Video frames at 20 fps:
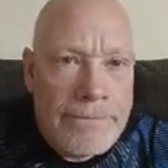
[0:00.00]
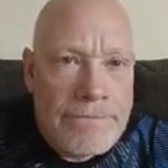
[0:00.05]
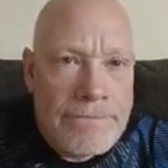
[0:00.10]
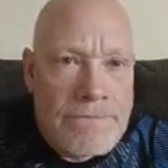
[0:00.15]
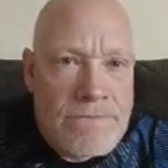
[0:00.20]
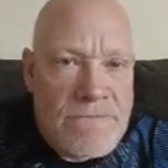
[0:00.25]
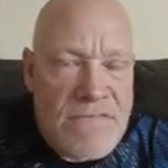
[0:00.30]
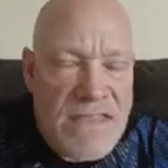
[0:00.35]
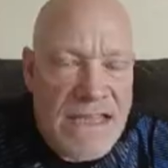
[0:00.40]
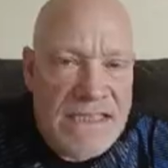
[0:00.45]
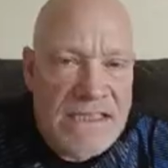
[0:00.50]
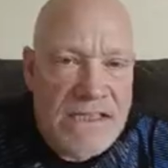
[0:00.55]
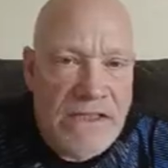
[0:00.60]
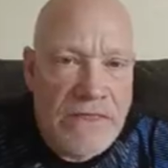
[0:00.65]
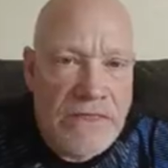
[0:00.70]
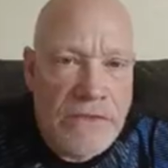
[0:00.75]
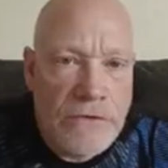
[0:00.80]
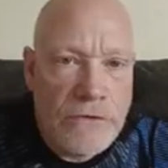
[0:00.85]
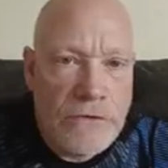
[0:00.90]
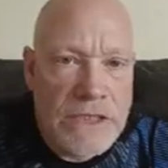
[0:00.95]
That's a
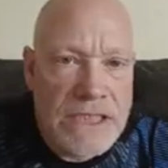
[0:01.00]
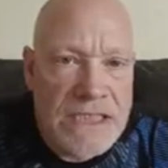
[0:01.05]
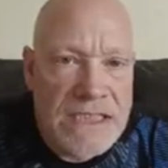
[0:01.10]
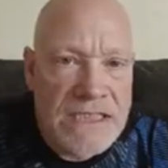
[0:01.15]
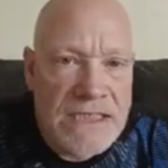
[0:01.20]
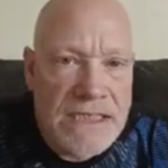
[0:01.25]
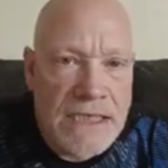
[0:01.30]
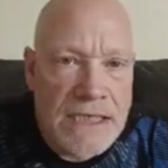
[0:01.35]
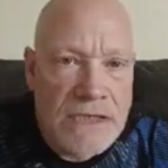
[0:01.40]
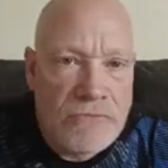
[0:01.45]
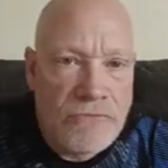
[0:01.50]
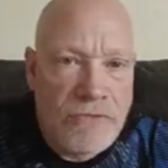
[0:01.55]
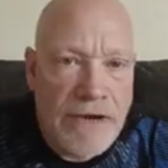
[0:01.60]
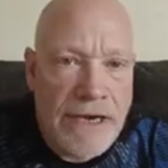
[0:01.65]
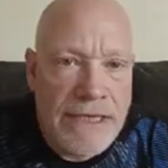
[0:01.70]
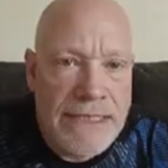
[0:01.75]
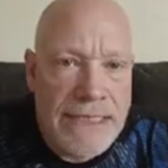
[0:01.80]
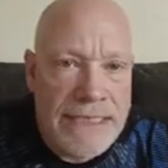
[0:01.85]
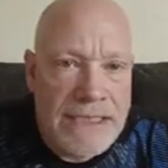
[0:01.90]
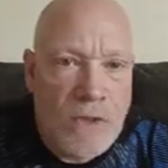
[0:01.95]
36 red.
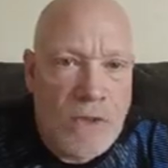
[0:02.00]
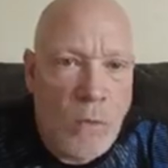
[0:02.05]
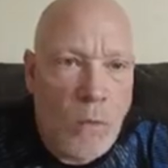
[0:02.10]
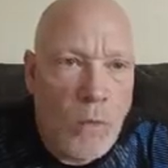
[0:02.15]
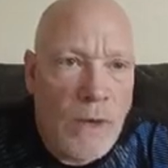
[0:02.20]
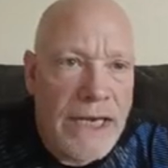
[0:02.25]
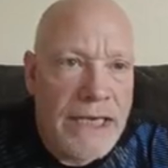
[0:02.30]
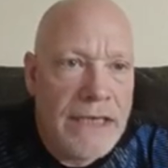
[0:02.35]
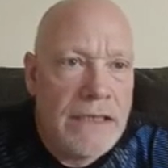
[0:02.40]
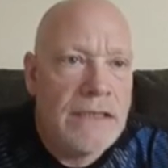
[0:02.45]
That's a win.